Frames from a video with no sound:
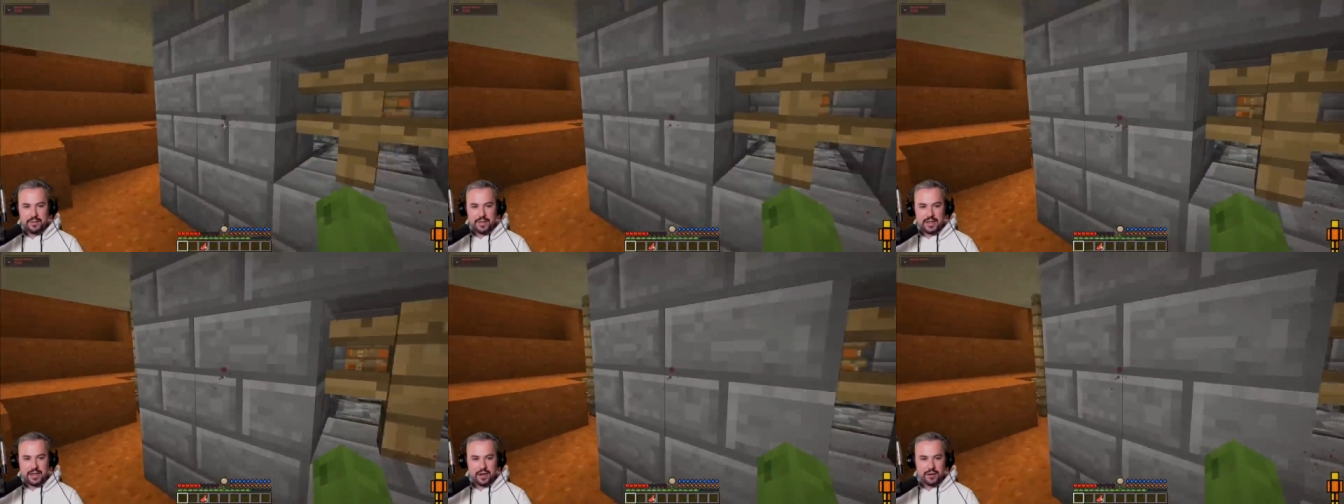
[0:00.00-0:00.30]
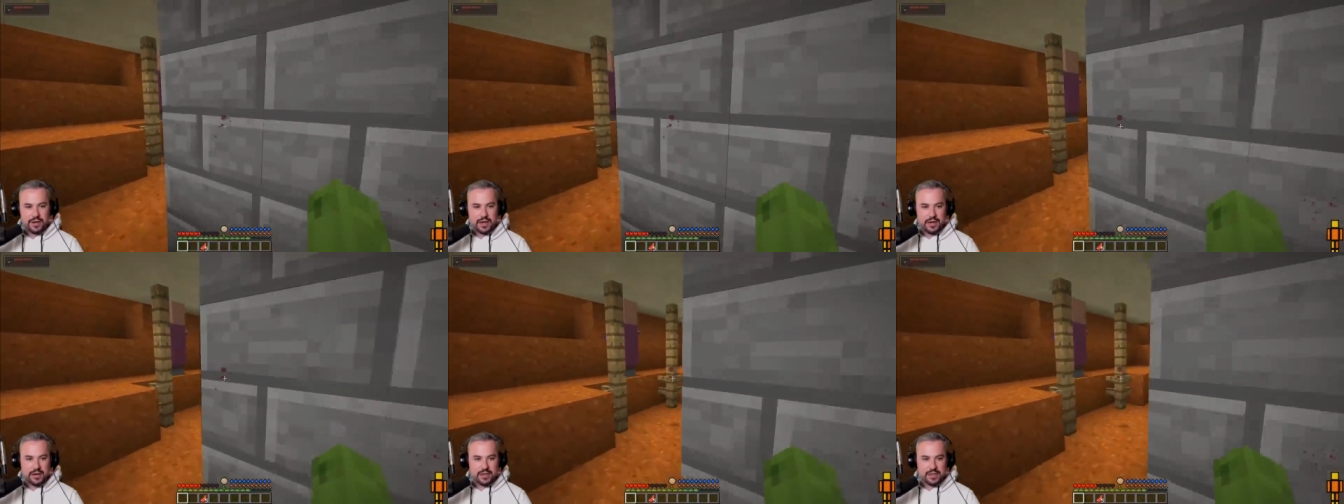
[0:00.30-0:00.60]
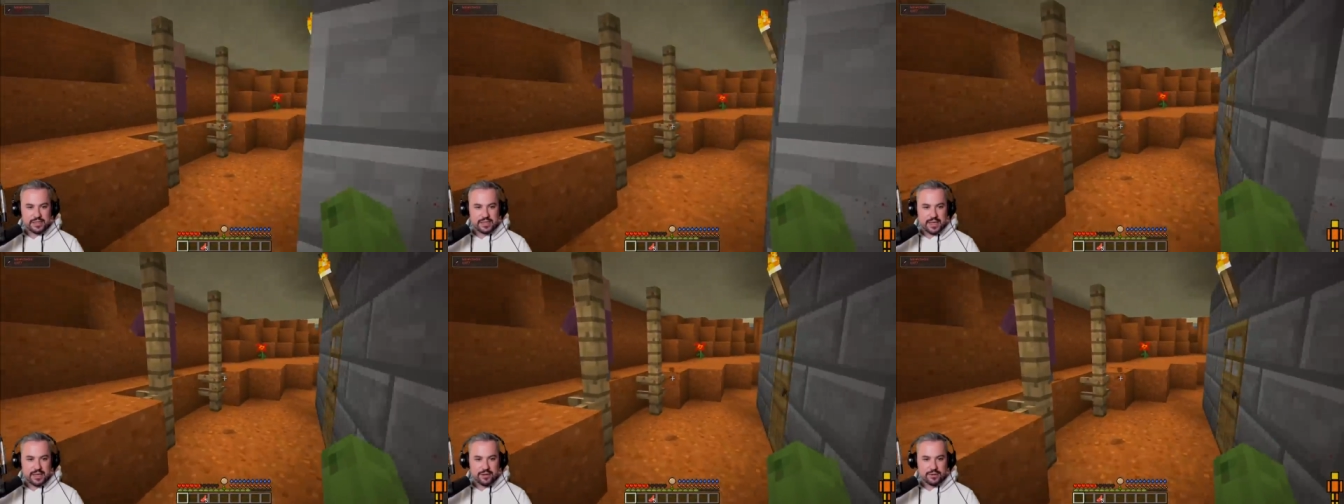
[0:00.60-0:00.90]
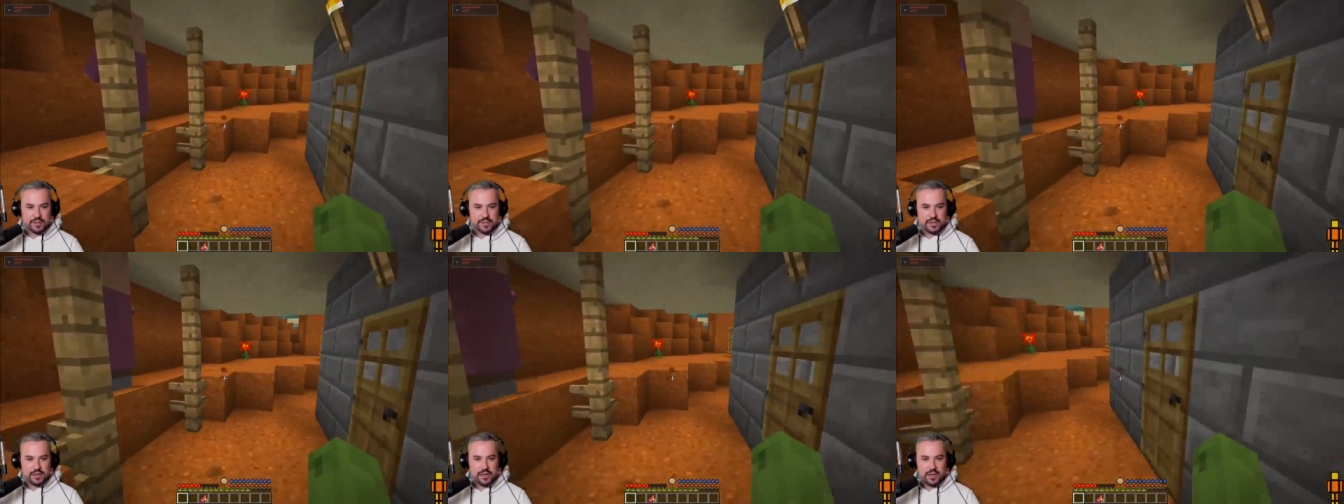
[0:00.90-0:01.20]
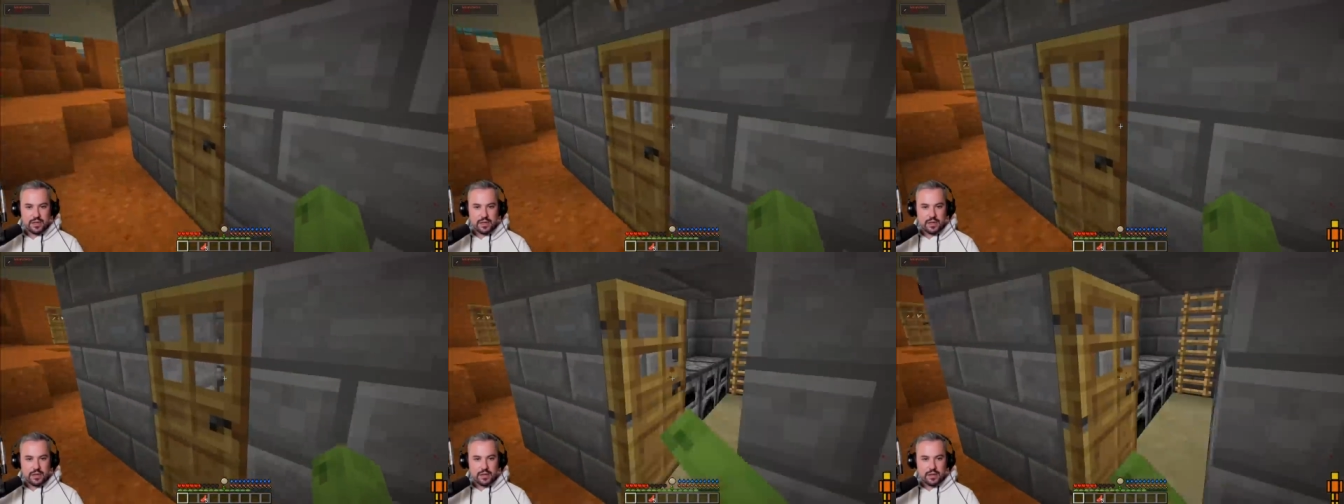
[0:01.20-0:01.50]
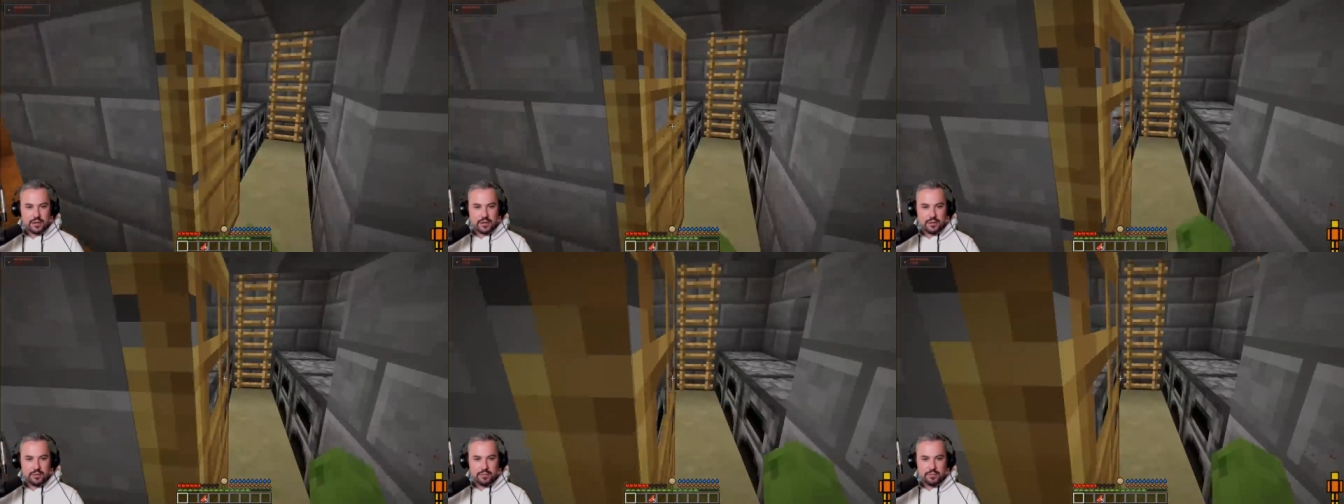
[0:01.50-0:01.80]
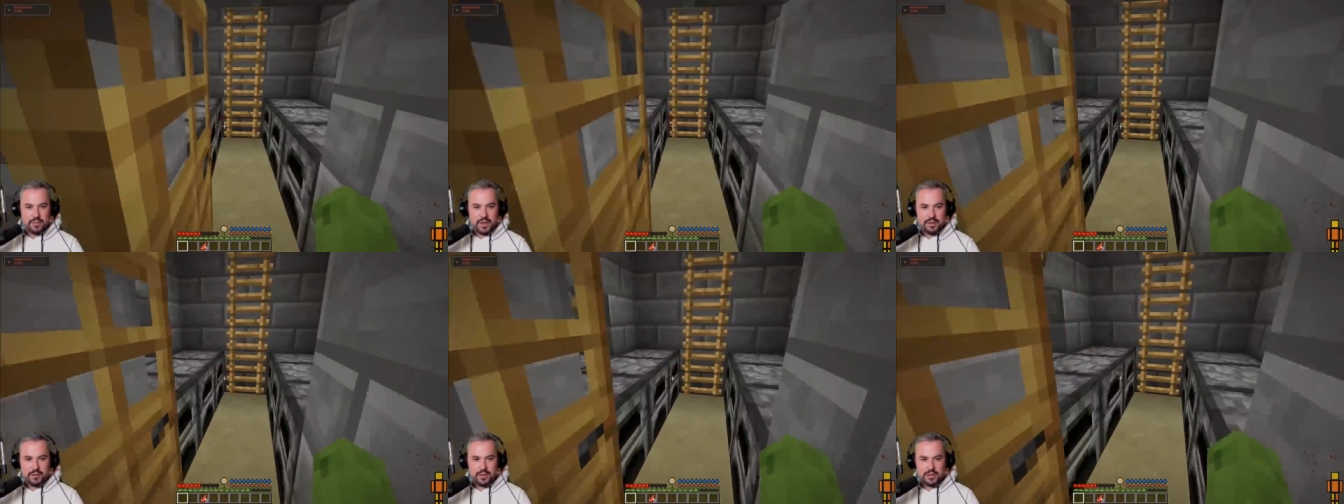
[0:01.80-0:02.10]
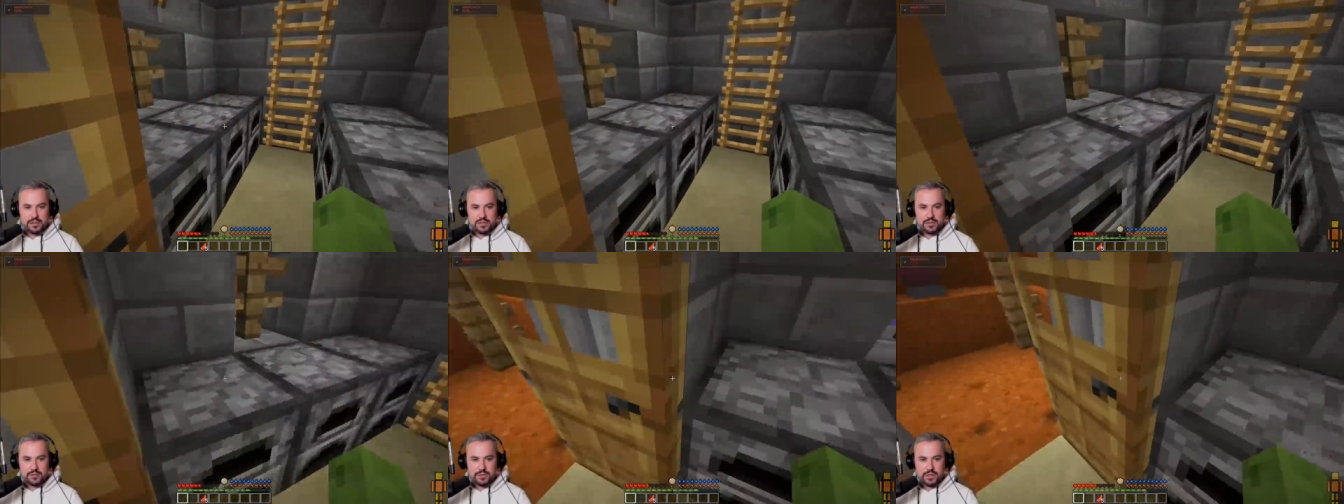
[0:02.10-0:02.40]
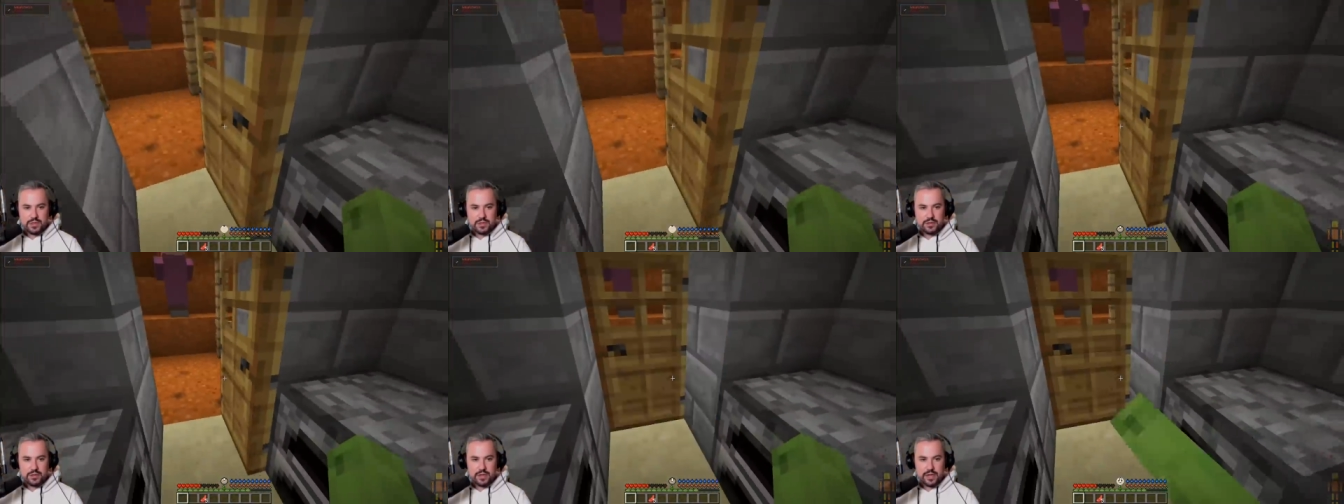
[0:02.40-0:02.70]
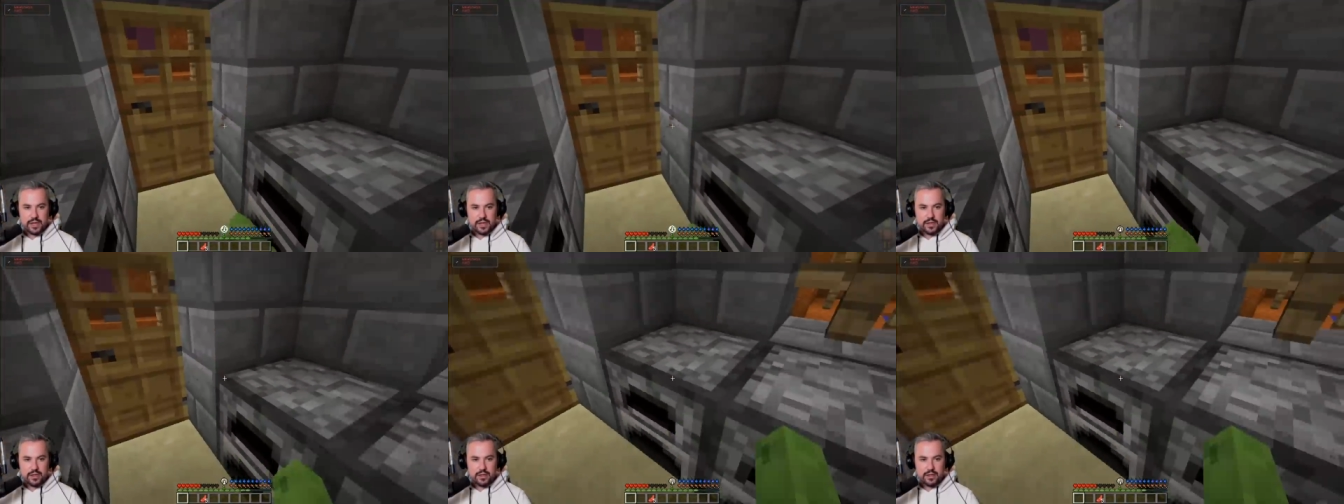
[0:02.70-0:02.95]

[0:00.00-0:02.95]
me go near this house. Maybe there's something good in it.